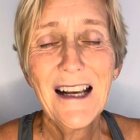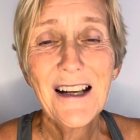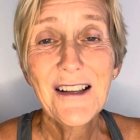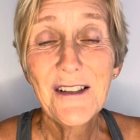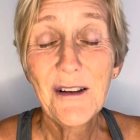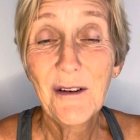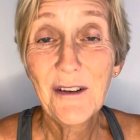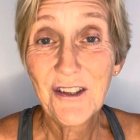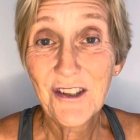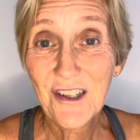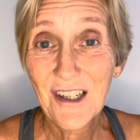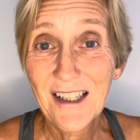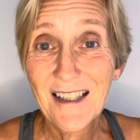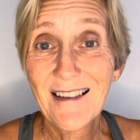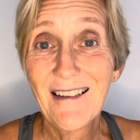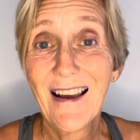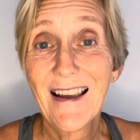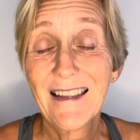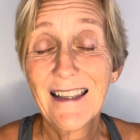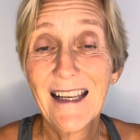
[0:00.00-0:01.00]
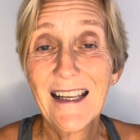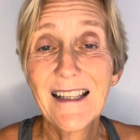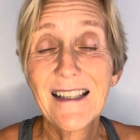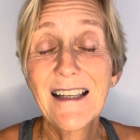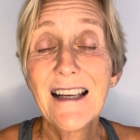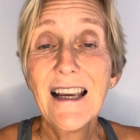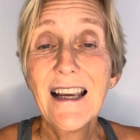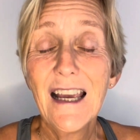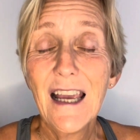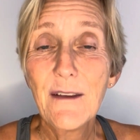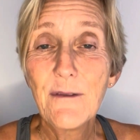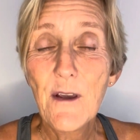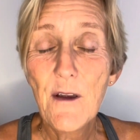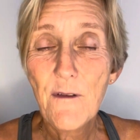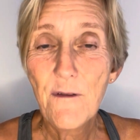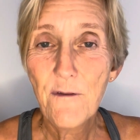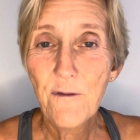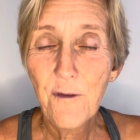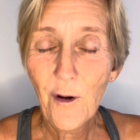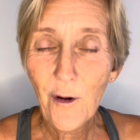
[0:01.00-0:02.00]
So it's just like this. If you've
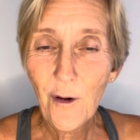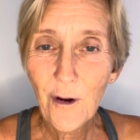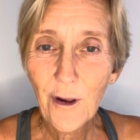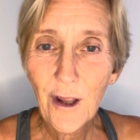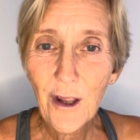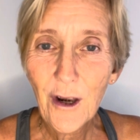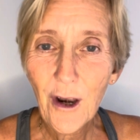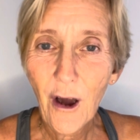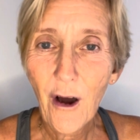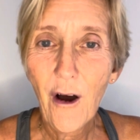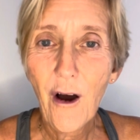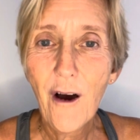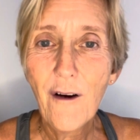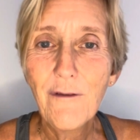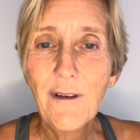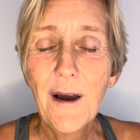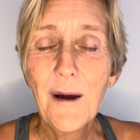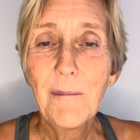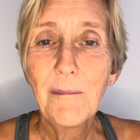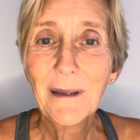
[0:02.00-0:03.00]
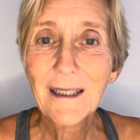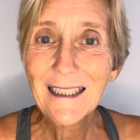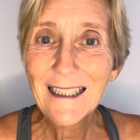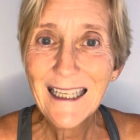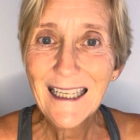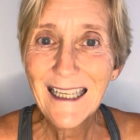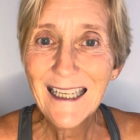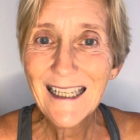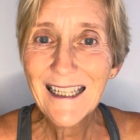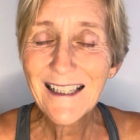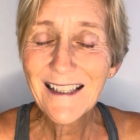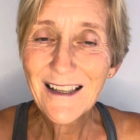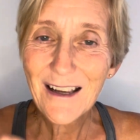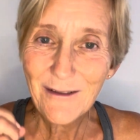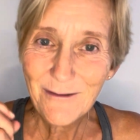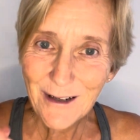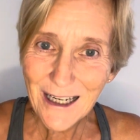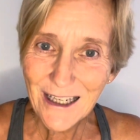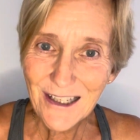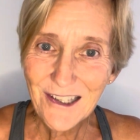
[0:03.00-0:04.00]
fallen off, please
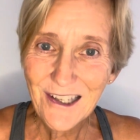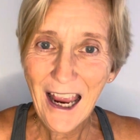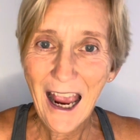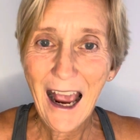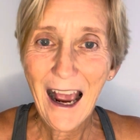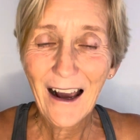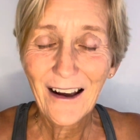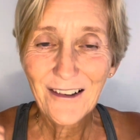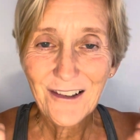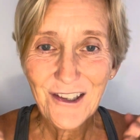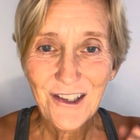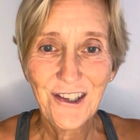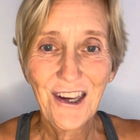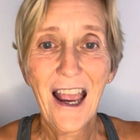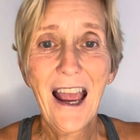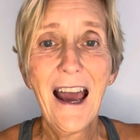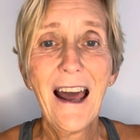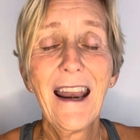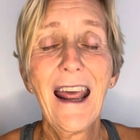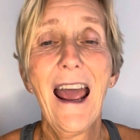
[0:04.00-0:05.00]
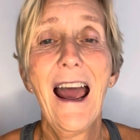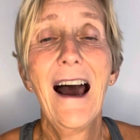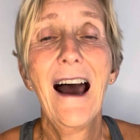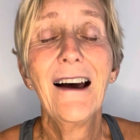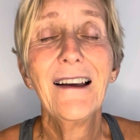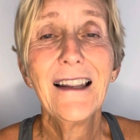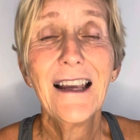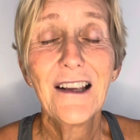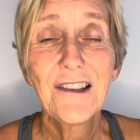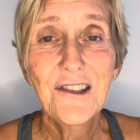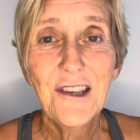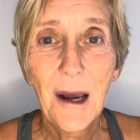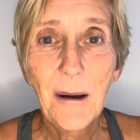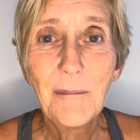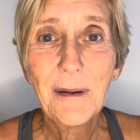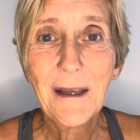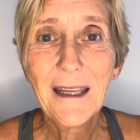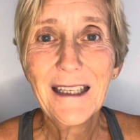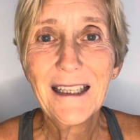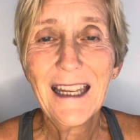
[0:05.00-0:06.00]
reach out, shout out,
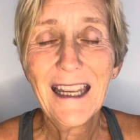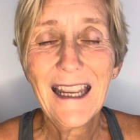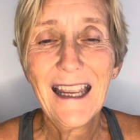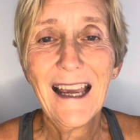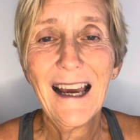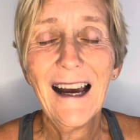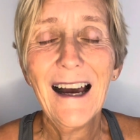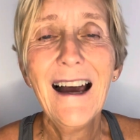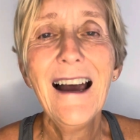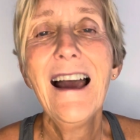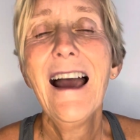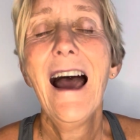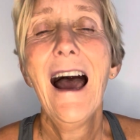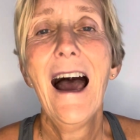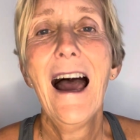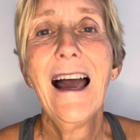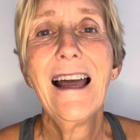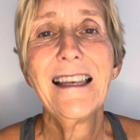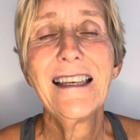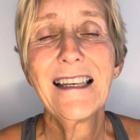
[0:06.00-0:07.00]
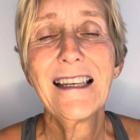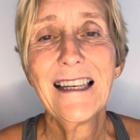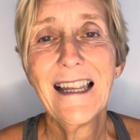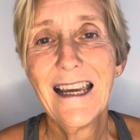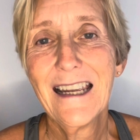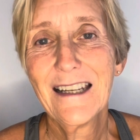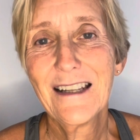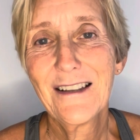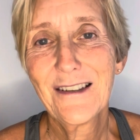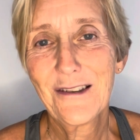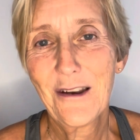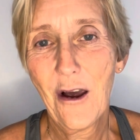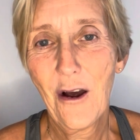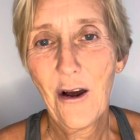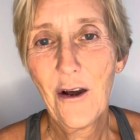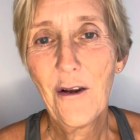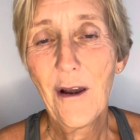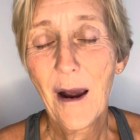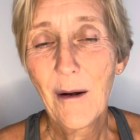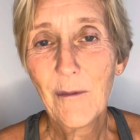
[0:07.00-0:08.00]
jump in here and let us know,
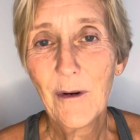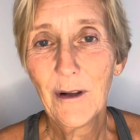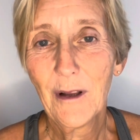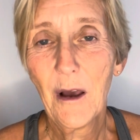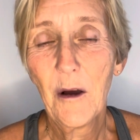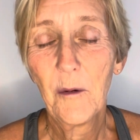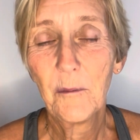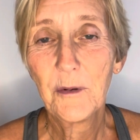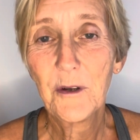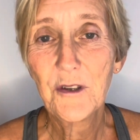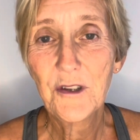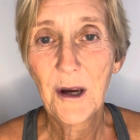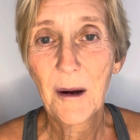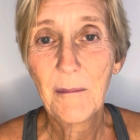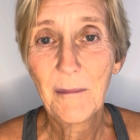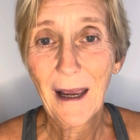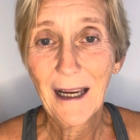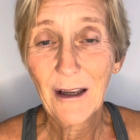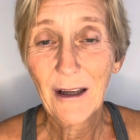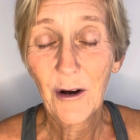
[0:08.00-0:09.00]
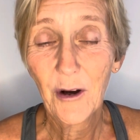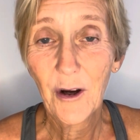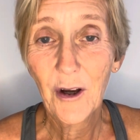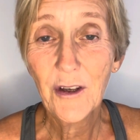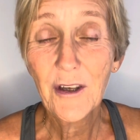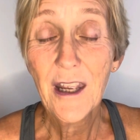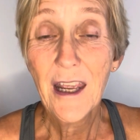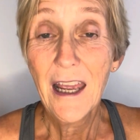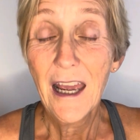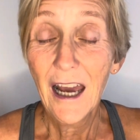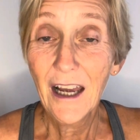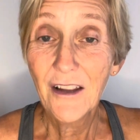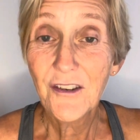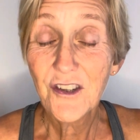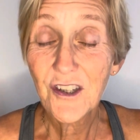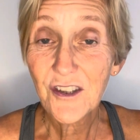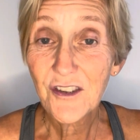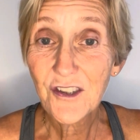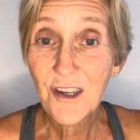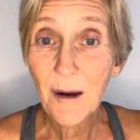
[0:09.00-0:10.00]
and we'll help you jump back on. And
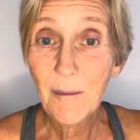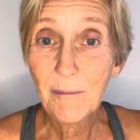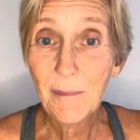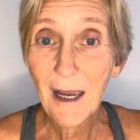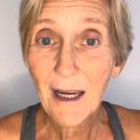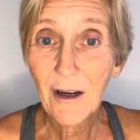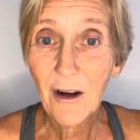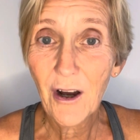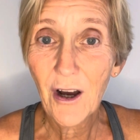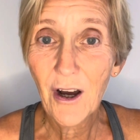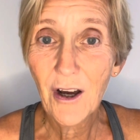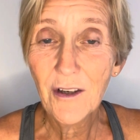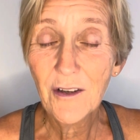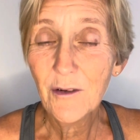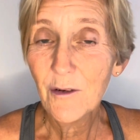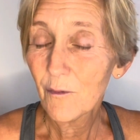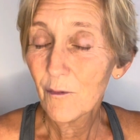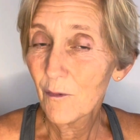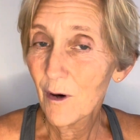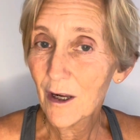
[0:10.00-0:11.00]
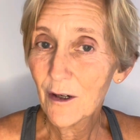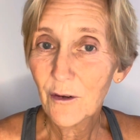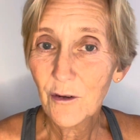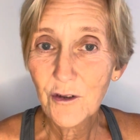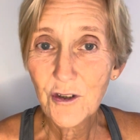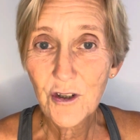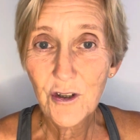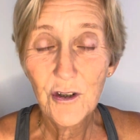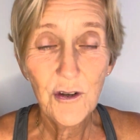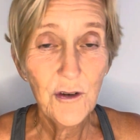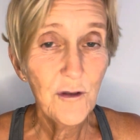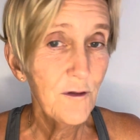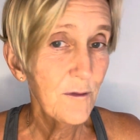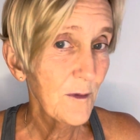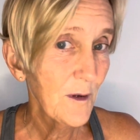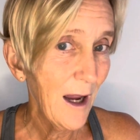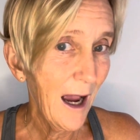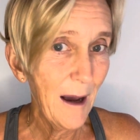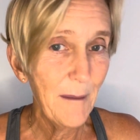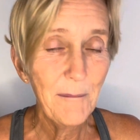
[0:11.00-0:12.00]
just jump back on, one or two,
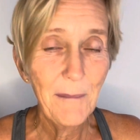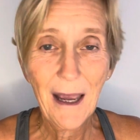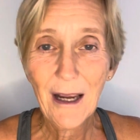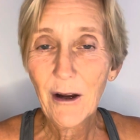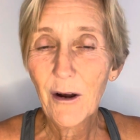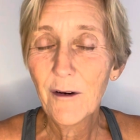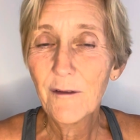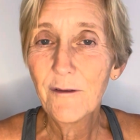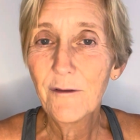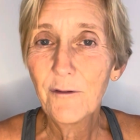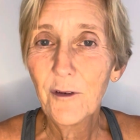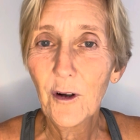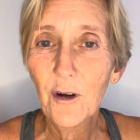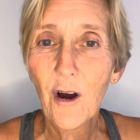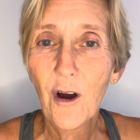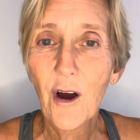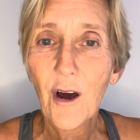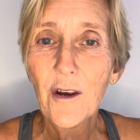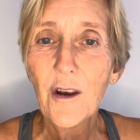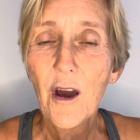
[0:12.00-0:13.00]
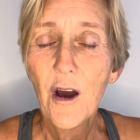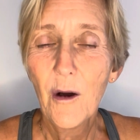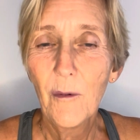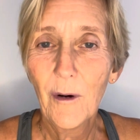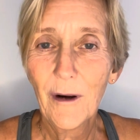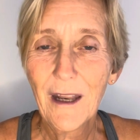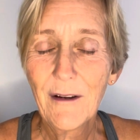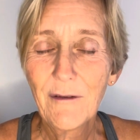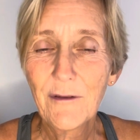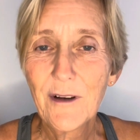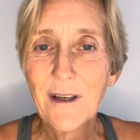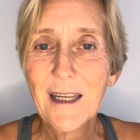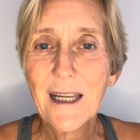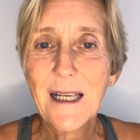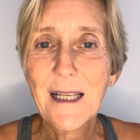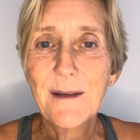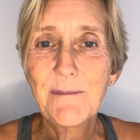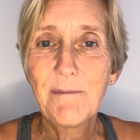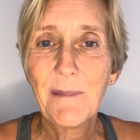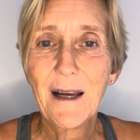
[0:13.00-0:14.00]
come back on full on, whatever it
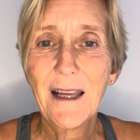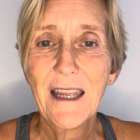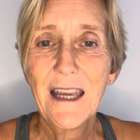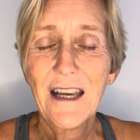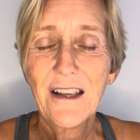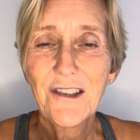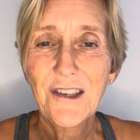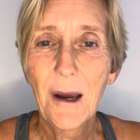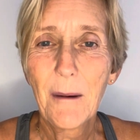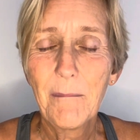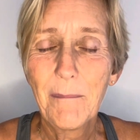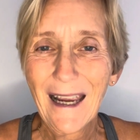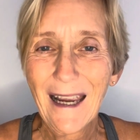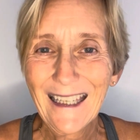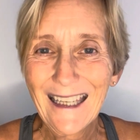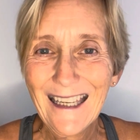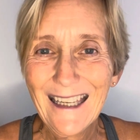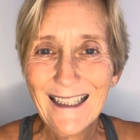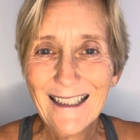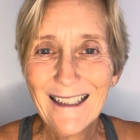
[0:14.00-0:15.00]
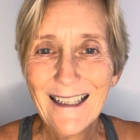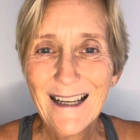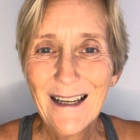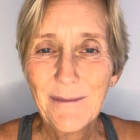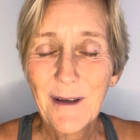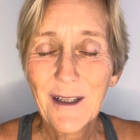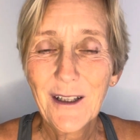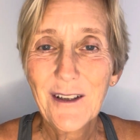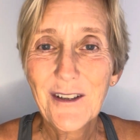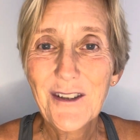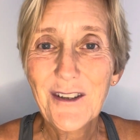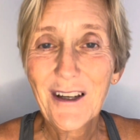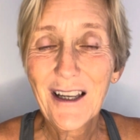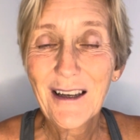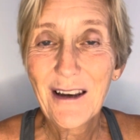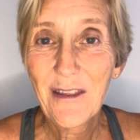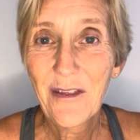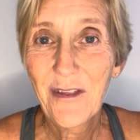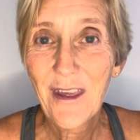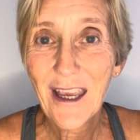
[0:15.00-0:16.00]
is, but jump back in because you're
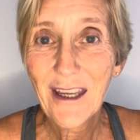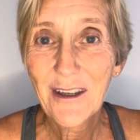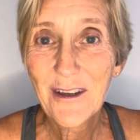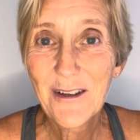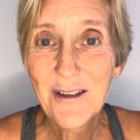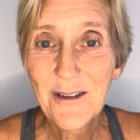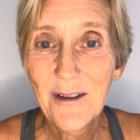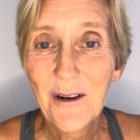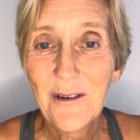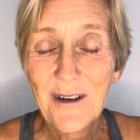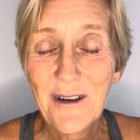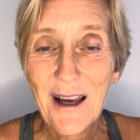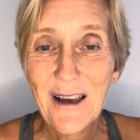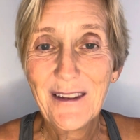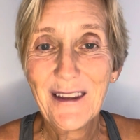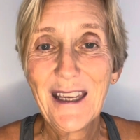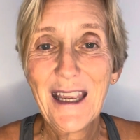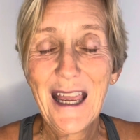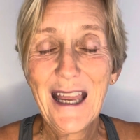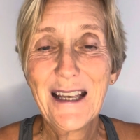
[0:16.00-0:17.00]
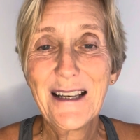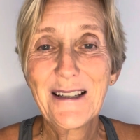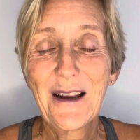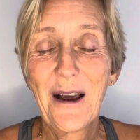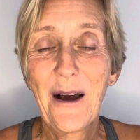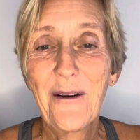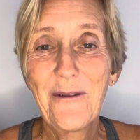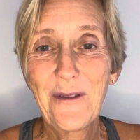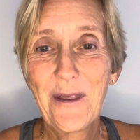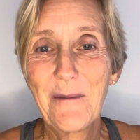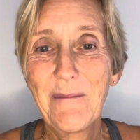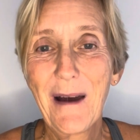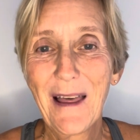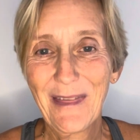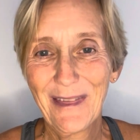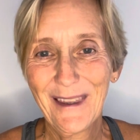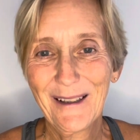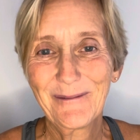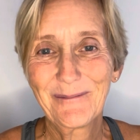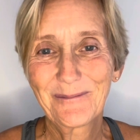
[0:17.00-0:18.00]
going to thank yourself at the end of the
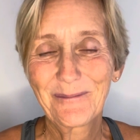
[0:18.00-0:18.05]
month.